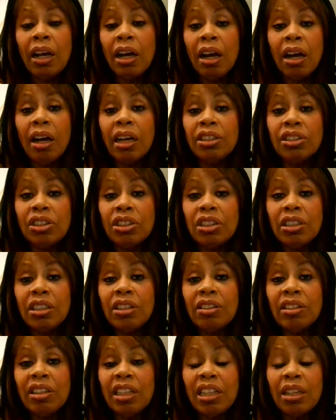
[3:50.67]
I just
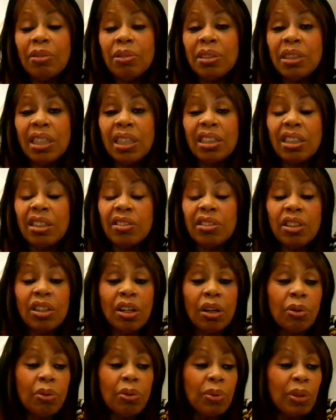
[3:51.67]
didn't think it was necessary to
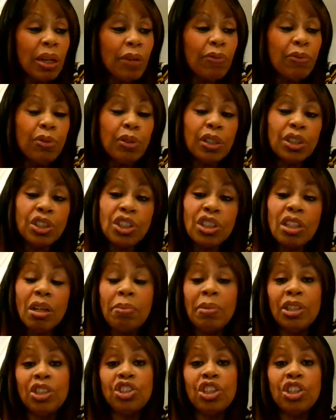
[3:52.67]
go on with that foolishness. I
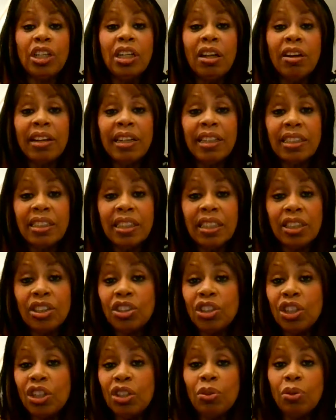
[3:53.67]
mean, she liked it.
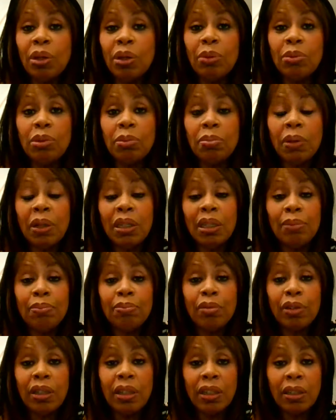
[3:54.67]
She thought it was bloody
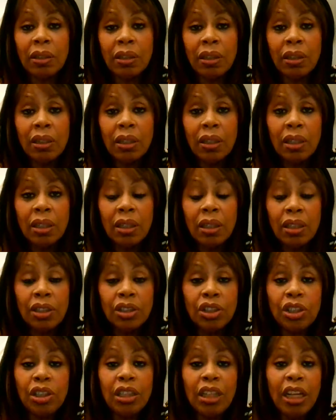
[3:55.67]
brilliant.
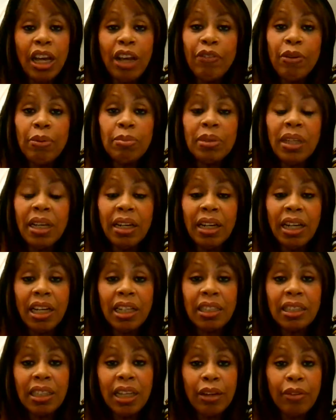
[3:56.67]
She gave him 10 out
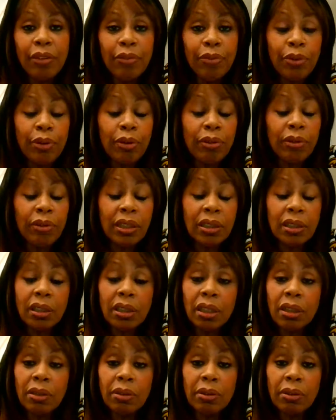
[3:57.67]
of 10 for it.
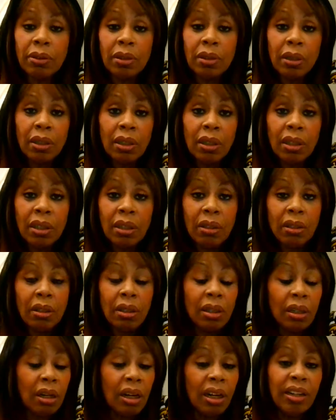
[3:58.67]
So
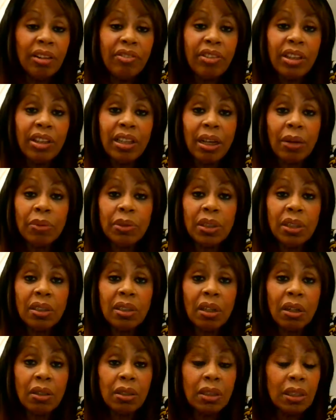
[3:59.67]
I didn't think that was a
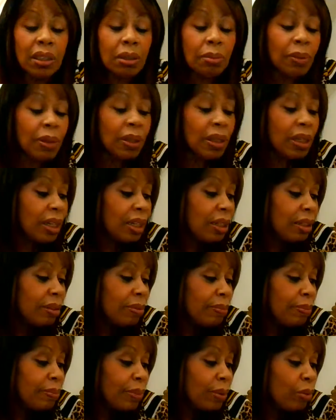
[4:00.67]
dance. But hey,
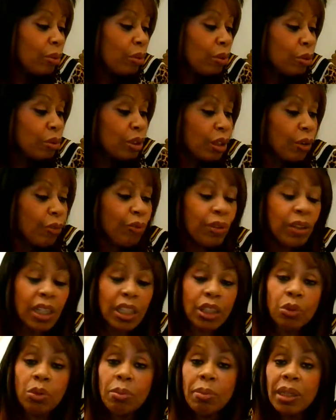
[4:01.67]
we're all different.
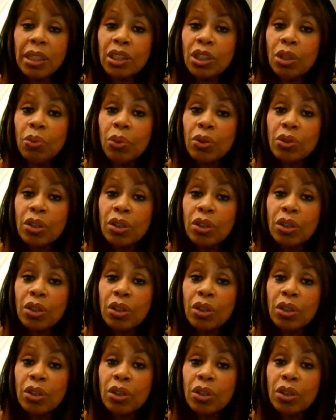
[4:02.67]
That's what makes the world